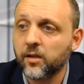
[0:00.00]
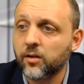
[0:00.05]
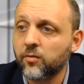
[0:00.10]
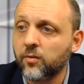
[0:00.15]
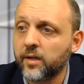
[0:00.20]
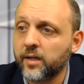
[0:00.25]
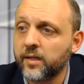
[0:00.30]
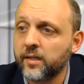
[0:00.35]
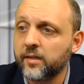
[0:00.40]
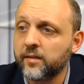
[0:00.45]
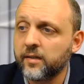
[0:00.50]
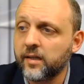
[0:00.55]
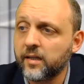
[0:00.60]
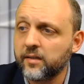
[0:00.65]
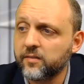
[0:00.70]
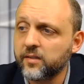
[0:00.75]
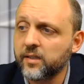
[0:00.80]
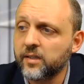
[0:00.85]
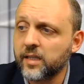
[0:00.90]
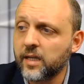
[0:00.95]
accredited
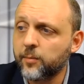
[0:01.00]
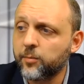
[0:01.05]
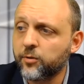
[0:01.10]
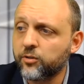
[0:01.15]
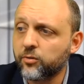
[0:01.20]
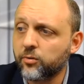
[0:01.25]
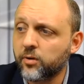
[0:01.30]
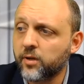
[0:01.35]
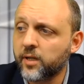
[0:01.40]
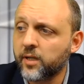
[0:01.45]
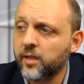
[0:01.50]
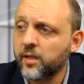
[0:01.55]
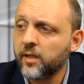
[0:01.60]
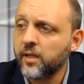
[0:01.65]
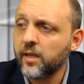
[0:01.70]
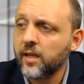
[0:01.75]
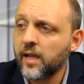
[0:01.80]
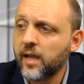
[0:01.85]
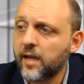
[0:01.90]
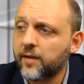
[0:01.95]
testing laboratory,
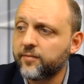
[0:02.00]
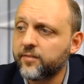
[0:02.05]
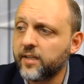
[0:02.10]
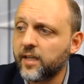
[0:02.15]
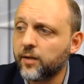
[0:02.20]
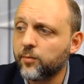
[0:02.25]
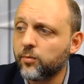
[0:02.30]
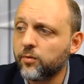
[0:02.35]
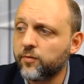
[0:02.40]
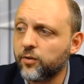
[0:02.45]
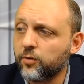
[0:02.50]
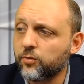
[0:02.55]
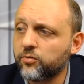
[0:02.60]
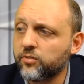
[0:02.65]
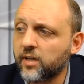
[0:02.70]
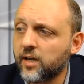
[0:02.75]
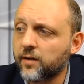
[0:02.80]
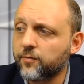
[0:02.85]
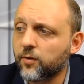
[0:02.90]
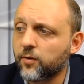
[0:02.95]
FDA review
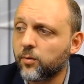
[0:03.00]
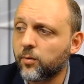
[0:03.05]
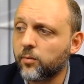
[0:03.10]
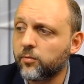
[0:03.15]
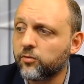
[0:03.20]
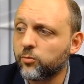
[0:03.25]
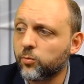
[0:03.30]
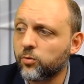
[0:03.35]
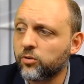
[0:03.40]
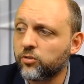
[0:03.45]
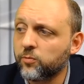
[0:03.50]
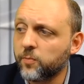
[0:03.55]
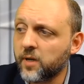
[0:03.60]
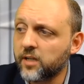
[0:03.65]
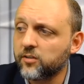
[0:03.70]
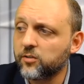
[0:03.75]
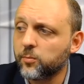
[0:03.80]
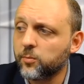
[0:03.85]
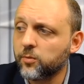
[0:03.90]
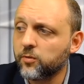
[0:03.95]
staff are
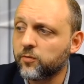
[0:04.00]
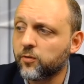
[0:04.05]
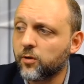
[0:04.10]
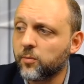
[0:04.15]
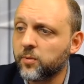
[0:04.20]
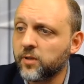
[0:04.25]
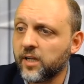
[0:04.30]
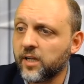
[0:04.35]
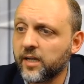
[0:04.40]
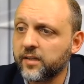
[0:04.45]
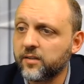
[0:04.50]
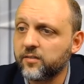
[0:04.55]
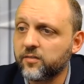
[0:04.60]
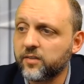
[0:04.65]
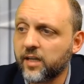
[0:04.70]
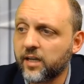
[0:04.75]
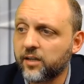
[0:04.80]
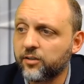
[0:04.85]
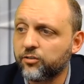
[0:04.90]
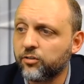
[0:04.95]
responsible for applying the
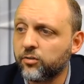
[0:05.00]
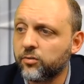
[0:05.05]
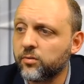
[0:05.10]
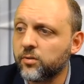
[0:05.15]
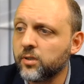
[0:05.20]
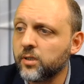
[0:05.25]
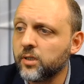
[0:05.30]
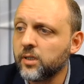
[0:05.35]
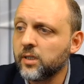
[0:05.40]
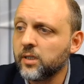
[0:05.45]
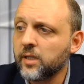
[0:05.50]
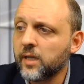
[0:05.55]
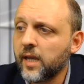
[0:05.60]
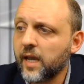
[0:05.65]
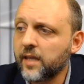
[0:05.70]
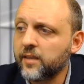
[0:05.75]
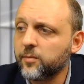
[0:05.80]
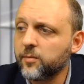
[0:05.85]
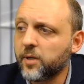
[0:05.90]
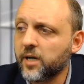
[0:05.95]
statute
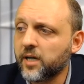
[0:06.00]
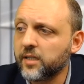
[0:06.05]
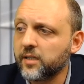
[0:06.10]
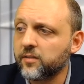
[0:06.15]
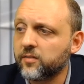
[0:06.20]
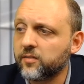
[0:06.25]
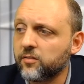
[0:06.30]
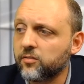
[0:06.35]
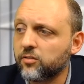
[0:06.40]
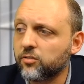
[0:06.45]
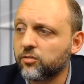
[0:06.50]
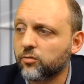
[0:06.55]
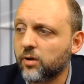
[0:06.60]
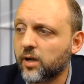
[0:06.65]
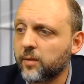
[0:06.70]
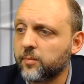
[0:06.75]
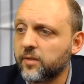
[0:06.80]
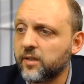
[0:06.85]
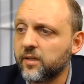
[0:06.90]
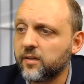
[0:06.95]
and the policies
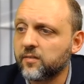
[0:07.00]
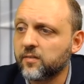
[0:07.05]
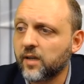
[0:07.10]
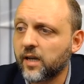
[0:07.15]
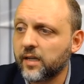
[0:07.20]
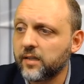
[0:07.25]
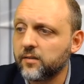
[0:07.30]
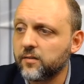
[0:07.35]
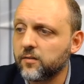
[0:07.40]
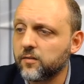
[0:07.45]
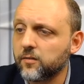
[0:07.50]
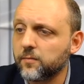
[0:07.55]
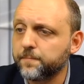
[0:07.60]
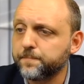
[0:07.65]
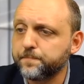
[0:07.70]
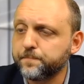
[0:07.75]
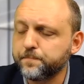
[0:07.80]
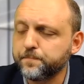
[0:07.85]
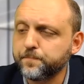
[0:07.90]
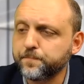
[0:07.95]
described in this guidance.
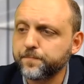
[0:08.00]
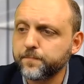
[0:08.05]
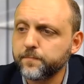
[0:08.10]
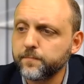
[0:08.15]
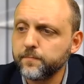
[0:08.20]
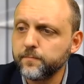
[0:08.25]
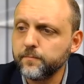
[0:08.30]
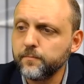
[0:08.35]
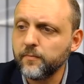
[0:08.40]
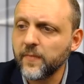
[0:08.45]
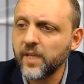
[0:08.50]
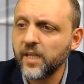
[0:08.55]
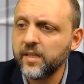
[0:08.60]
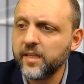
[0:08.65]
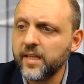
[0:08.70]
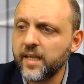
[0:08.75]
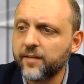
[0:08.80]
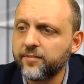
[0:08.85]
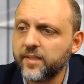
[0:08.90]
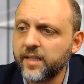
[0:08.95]

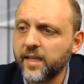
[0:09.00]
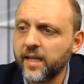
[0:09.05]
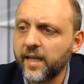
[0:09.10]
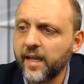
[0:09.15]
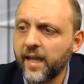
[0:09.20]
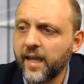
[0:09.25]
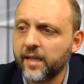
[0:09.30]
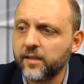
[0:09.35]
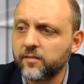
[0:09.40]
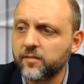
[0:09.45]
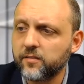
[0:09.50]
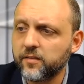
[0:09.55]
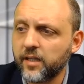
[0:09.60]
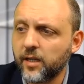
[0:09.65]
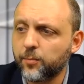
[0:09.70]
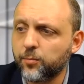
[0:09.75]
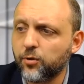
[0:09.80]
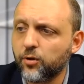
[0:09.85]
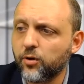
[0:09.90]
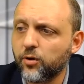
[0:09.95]
The FDA
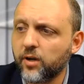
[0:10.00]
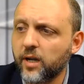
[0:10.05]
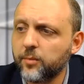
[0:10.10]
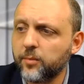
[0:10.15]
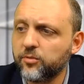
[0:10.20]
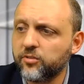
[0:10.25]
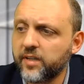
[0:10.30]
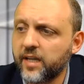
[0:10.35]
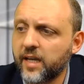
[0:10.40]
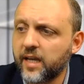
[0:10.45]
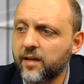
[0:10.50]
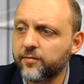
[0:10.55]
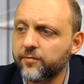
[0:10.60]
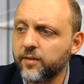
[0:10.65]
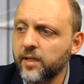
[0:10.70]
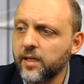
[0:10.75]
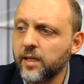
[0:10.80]
ASCA program staff